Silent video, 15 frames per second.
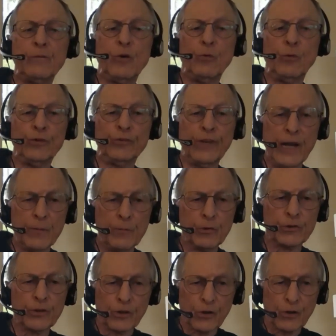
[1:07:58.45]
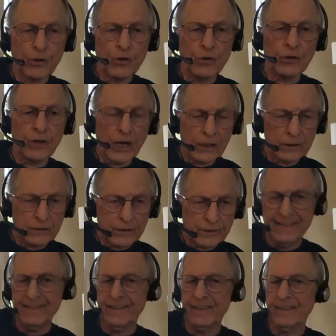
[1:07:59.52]
was able to learn
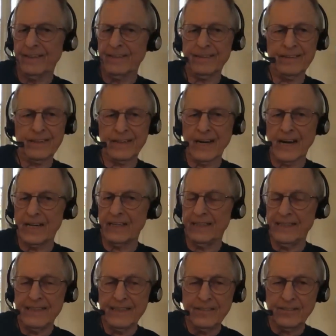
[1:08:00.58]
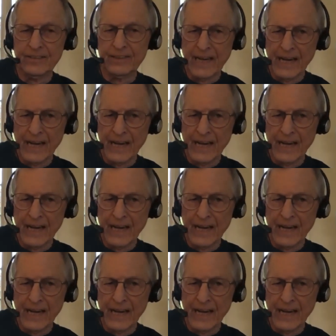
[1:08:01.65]
the the kind of ins and